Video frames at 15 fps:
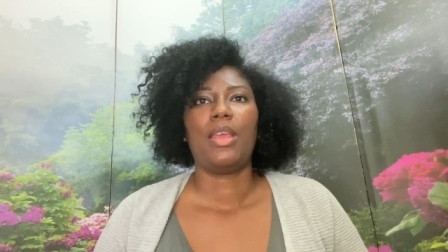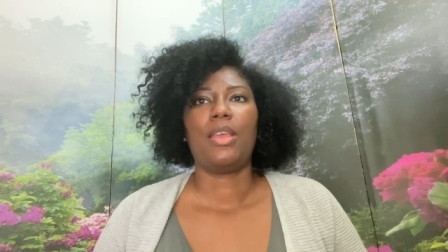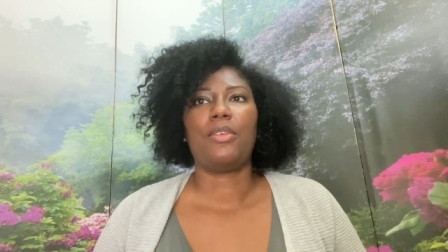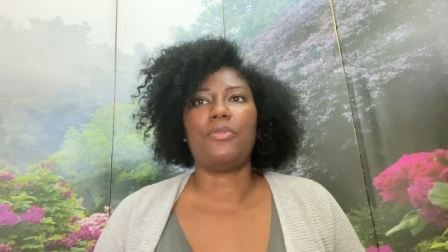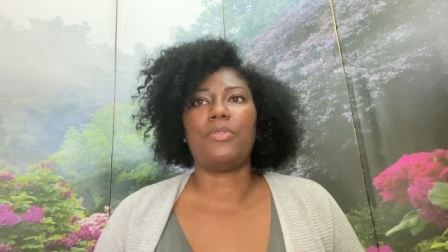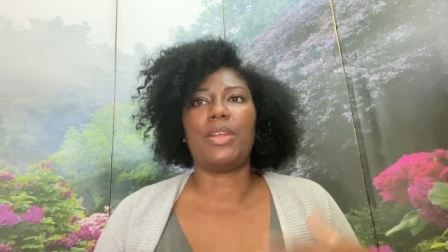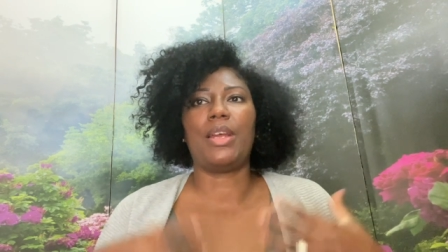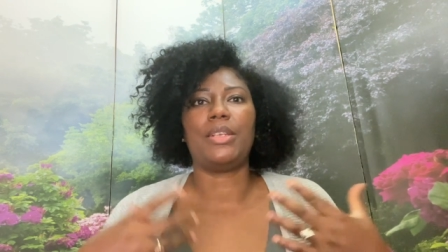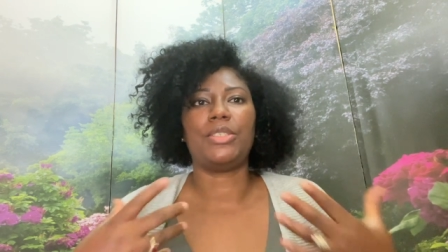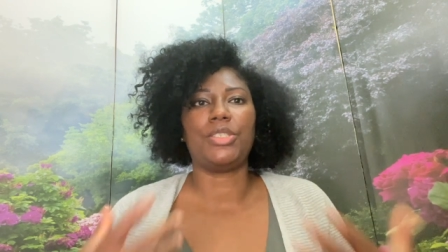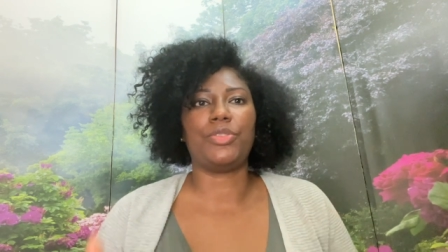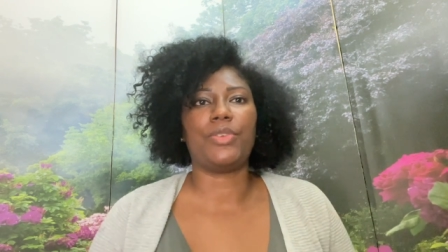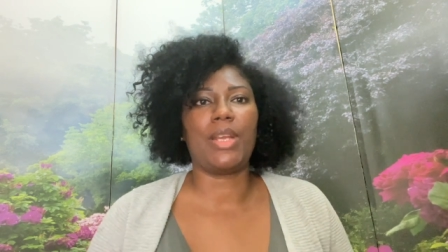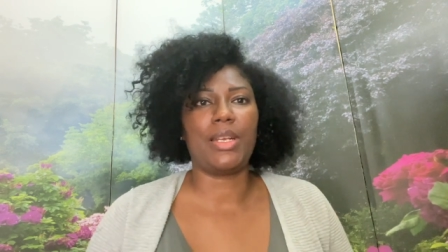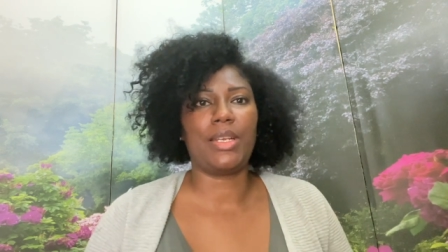in
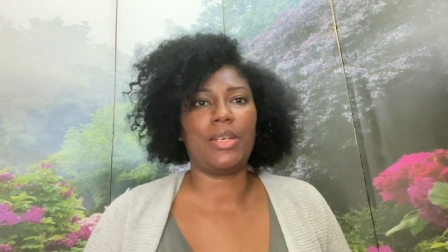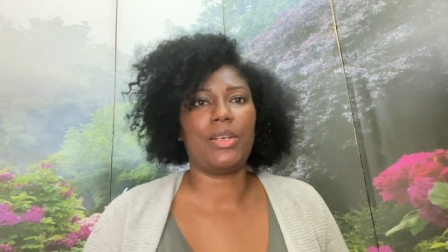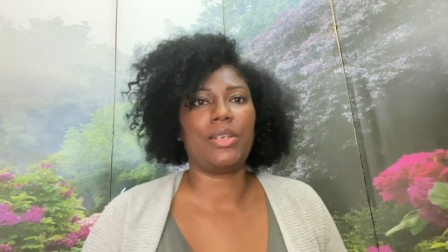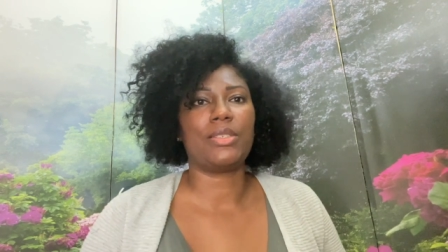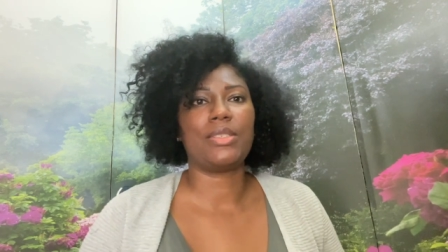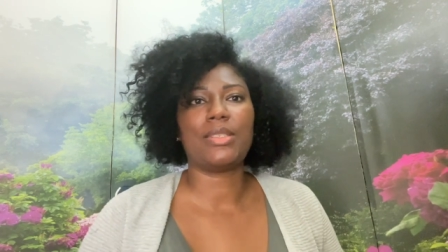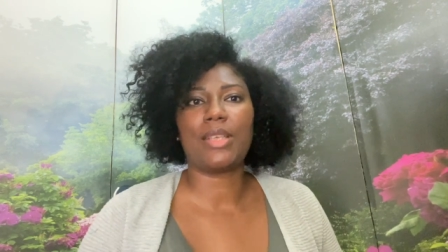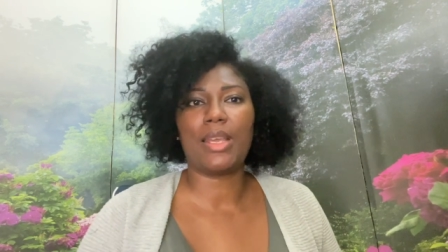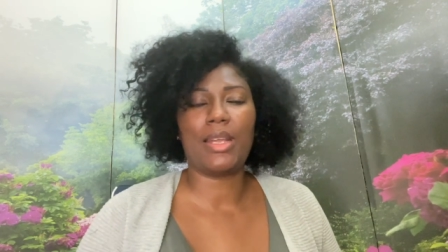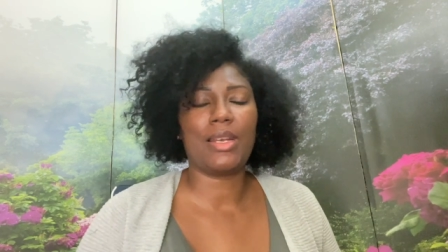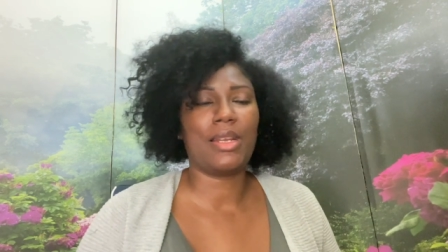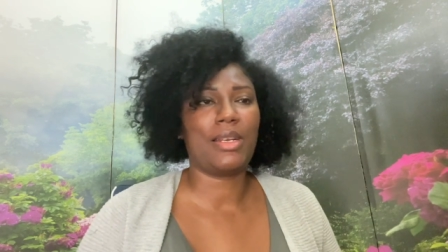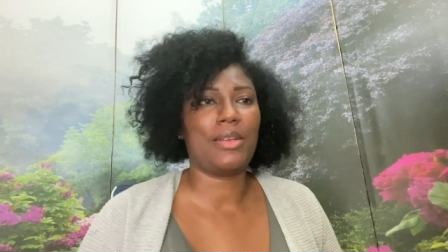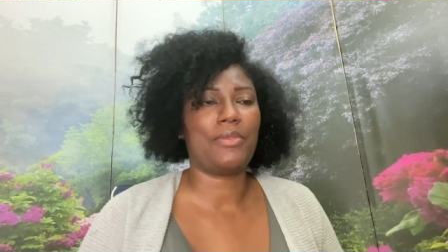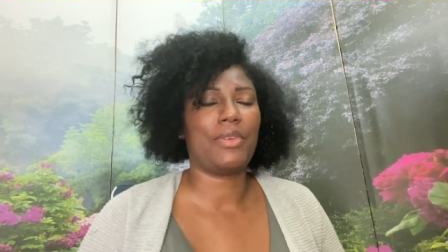rehydrating our skin
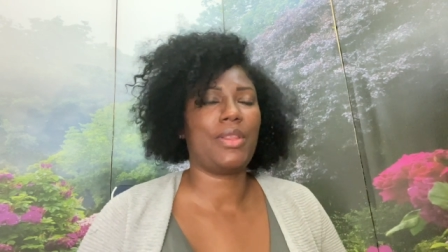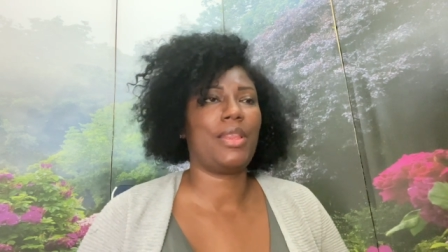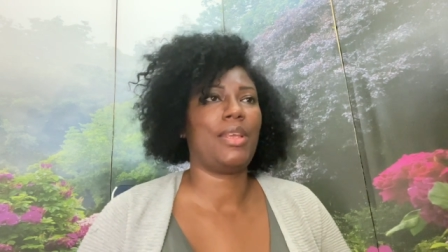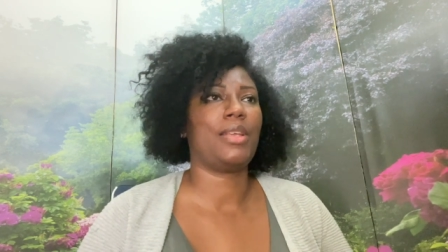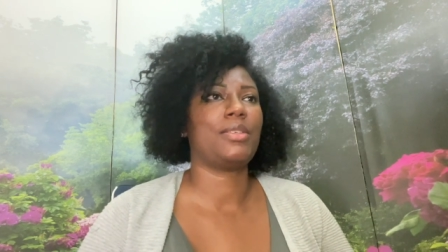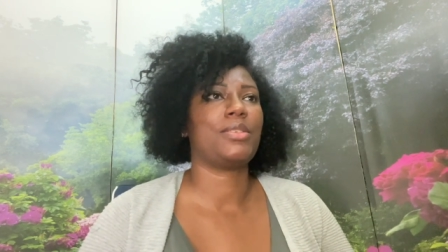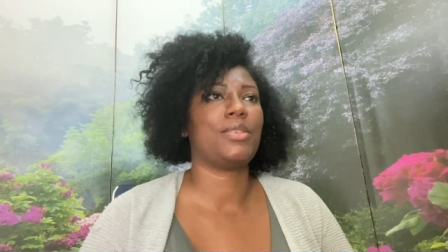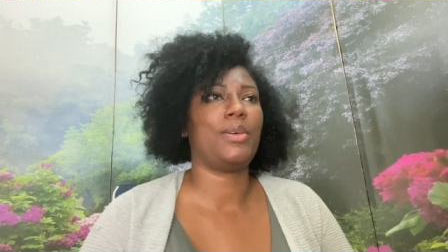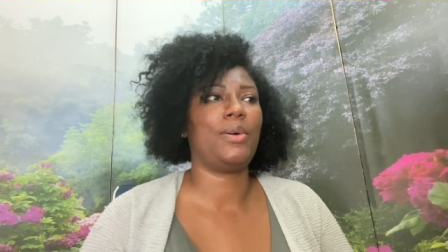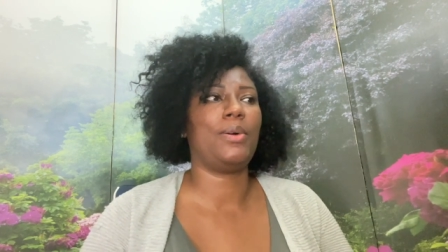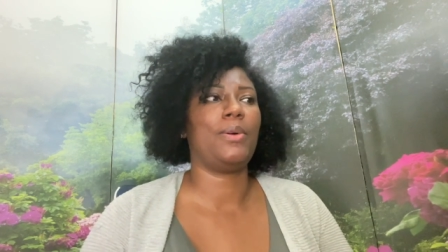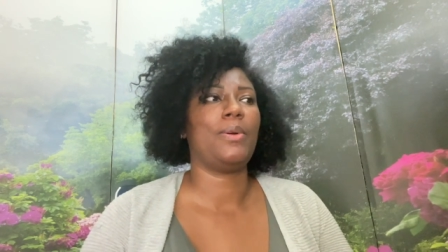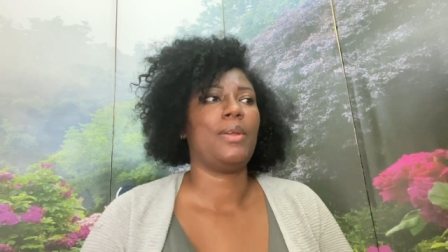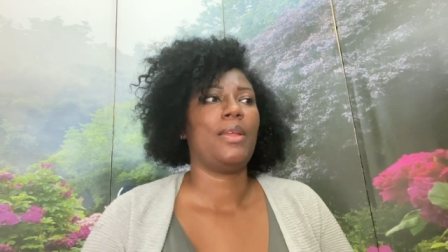and everything. So,